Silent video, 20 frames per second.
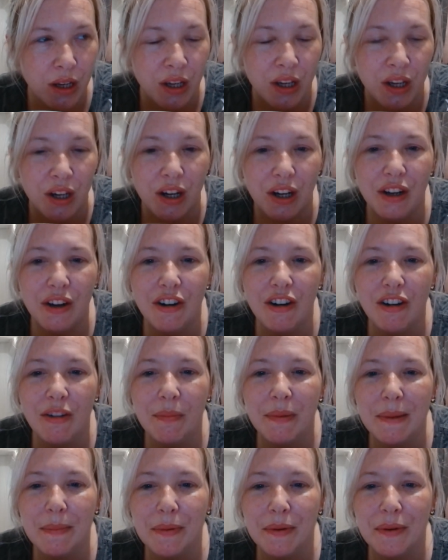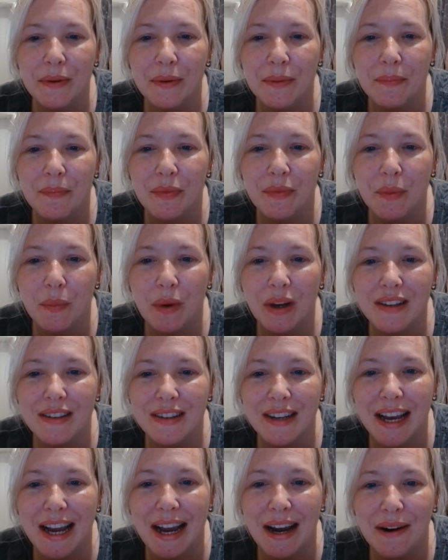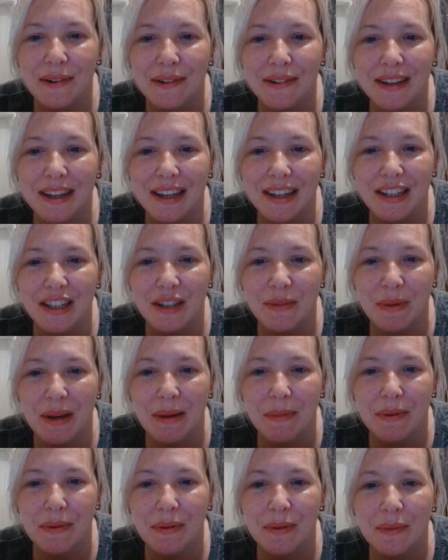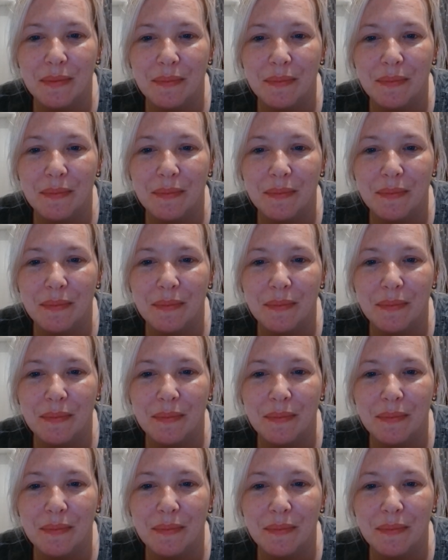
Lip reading: A lot of people wonder how English people